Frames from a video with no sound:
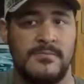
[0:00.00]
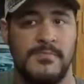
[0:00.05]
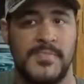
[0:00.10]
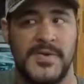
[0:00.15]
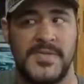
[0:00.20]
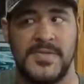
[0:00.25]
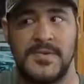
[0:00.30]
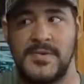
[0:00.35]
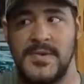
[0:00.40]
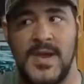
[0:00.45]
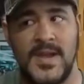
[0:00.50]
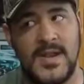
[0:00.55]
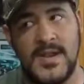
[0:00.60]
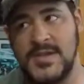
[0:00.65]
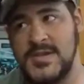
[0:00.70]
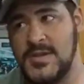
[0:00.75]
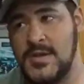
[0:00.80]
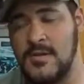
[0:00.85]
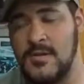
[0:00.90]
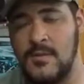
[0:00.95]
but they're not
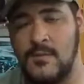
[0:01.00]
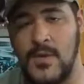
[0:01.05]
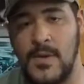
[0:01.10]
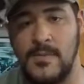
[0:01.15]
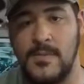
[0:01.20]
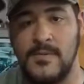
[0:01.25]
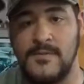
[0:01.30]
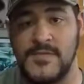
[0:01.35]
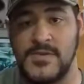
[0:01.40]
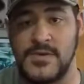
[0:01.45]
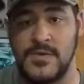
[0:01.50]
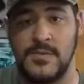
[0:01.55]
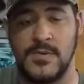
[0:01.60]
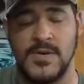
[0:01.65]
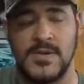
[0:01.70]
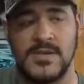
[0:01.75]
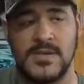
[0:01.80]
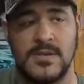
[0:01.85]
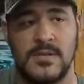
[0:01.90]
necessarily a weapon of choice.